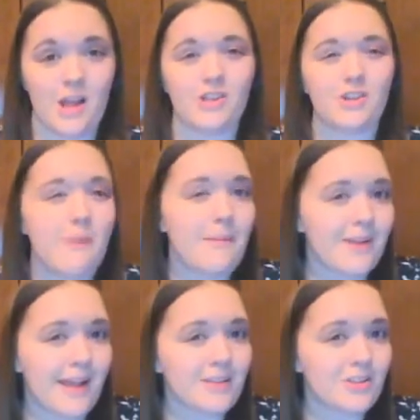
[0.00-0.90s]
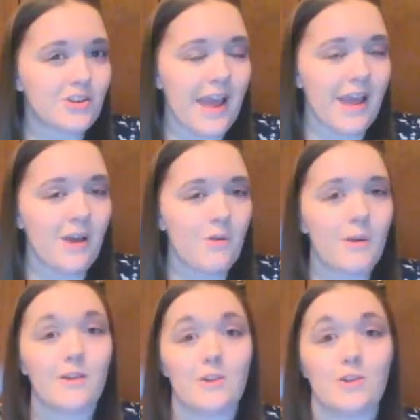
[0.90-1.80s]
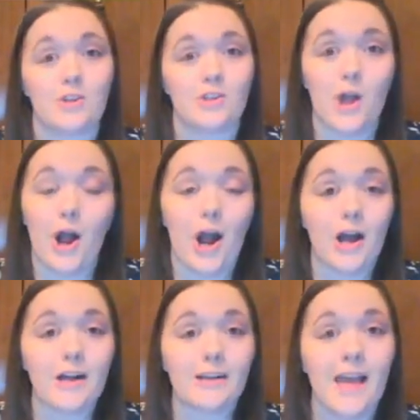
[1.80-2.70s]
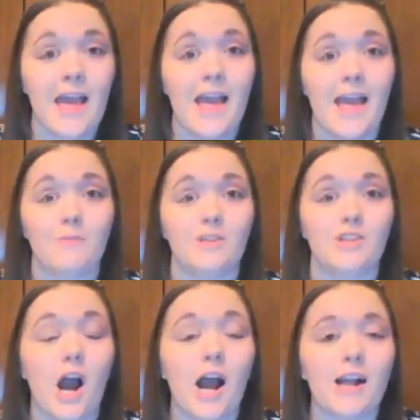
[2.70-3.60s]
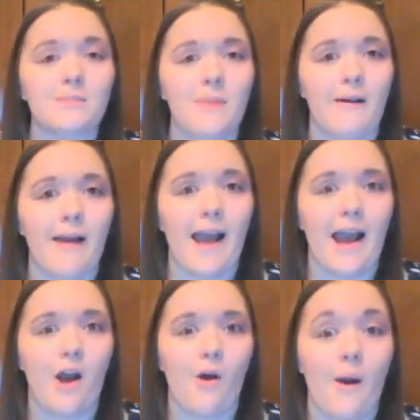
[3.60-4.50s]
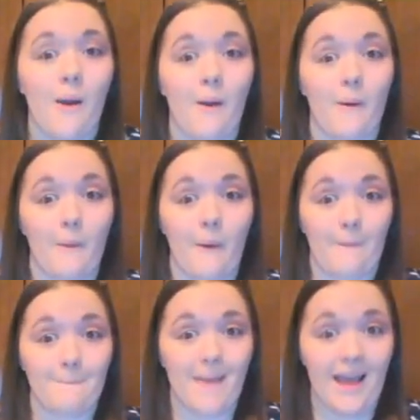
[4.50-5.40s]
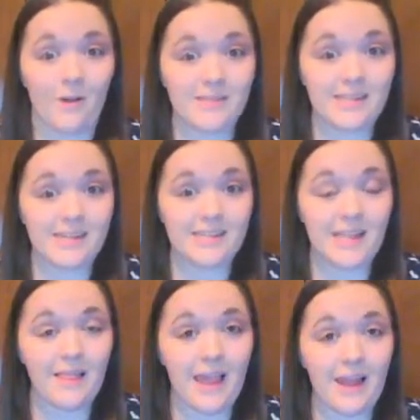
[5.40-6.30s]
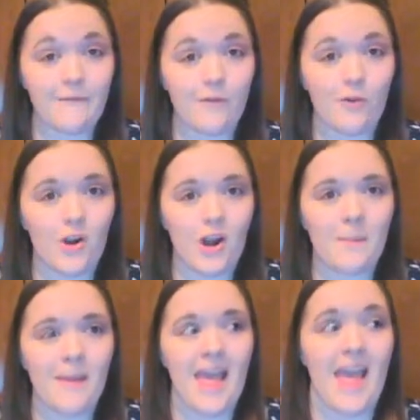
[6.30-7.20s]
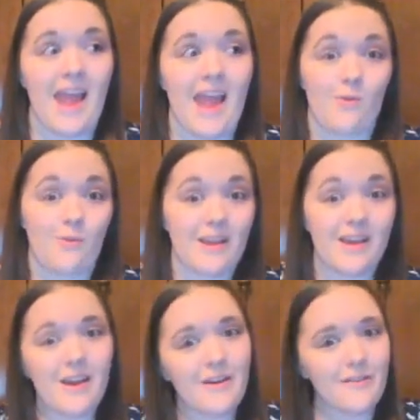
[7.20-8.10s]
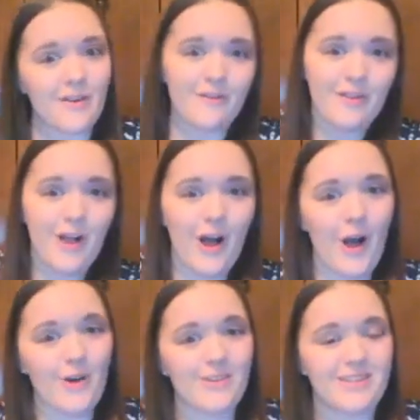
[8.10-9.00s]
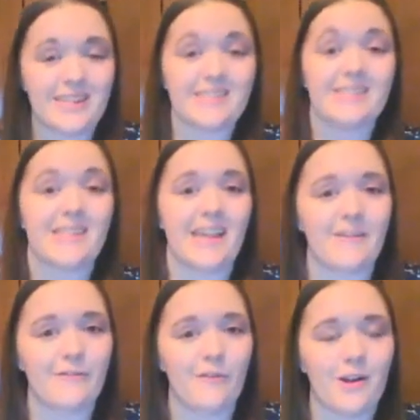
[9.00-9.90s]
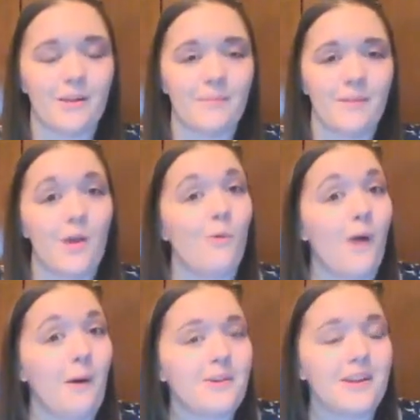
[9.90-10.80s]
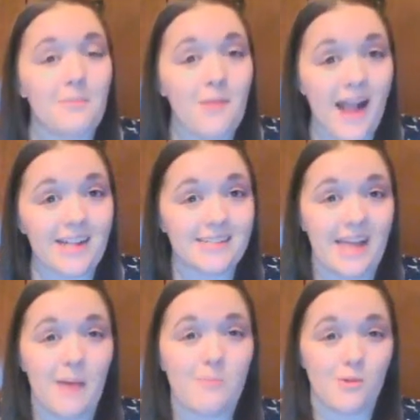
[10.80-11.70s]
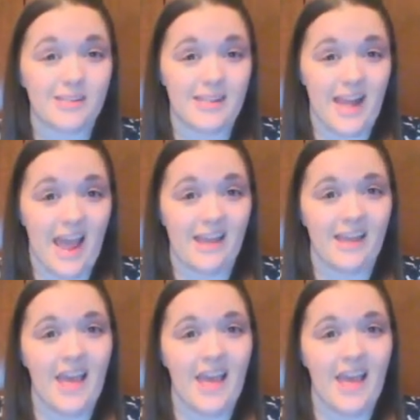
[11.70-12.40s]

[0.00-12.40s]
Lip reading: Do you remember yesterday? We learned our song, and we talked about how a mountain is a landform, and a river flows, and it's a landform. Well, we're going to practice that more today.